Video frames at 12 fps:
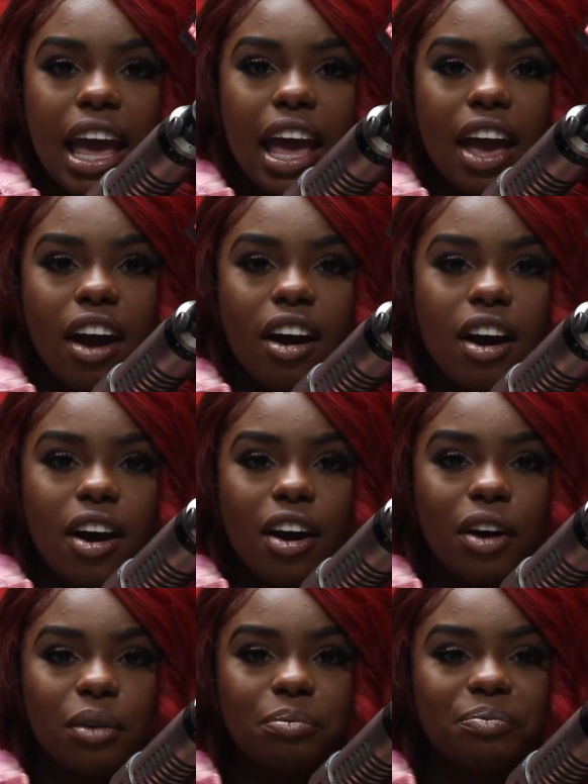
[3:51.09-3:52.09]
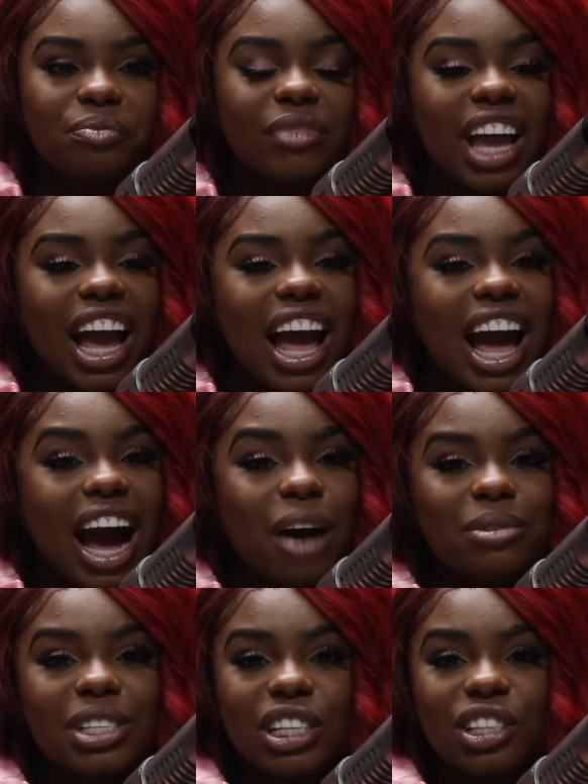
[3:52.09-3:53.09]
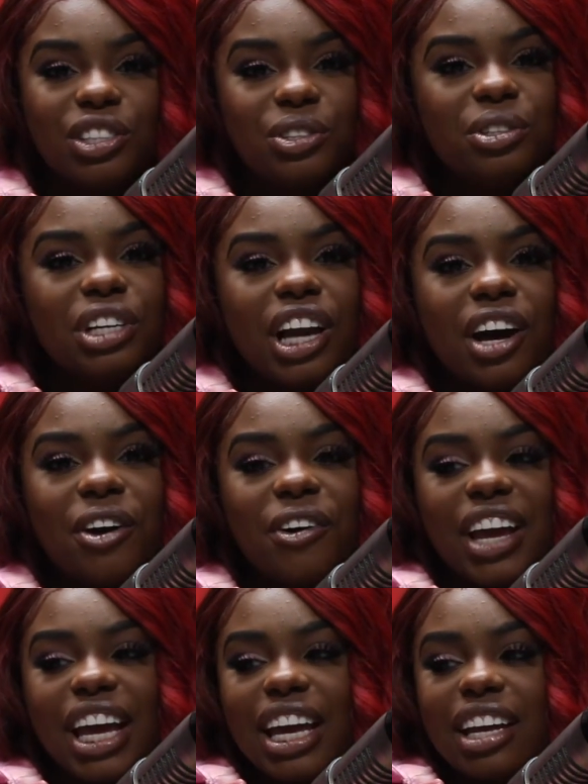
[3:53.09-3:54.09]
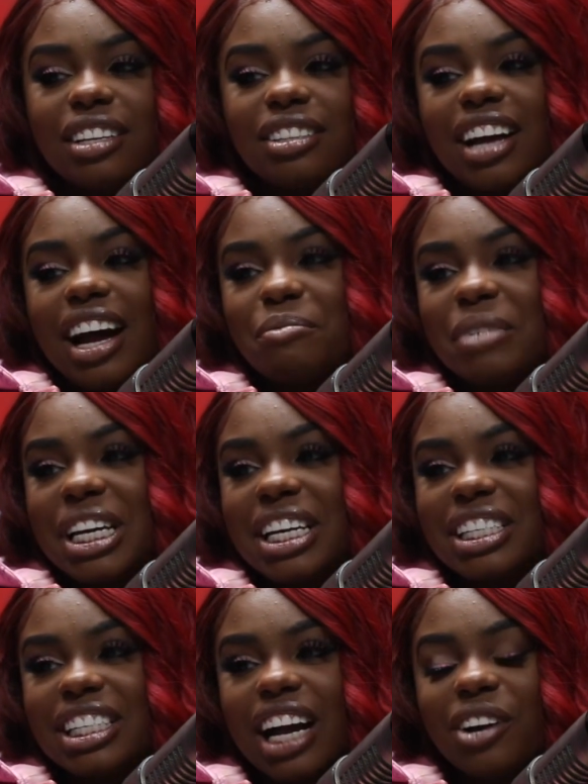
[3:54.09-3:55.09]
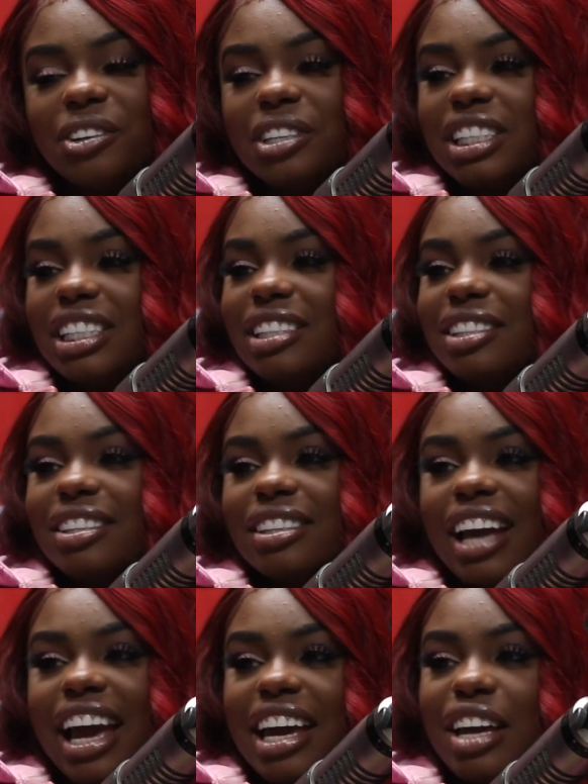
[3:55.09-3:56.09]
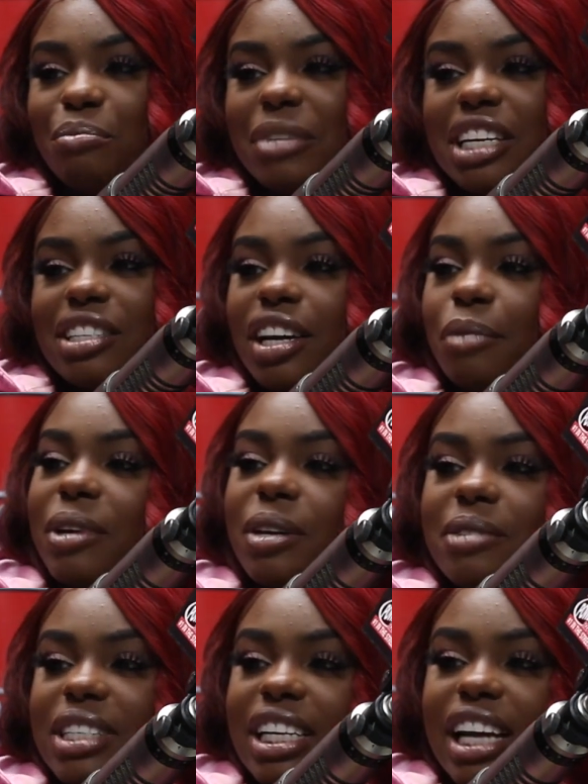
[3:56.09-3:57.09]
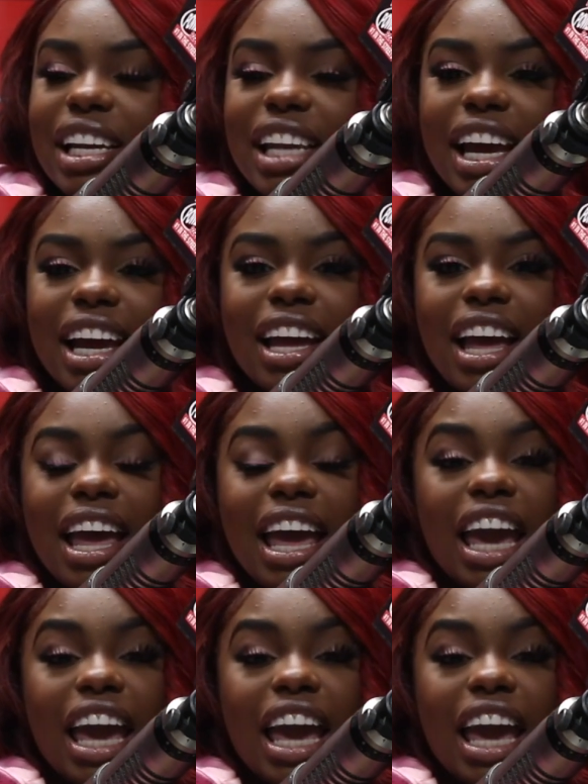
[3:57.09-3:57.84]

And I was in the studio, and, Jacquees had hit me. He told me he was in L.A.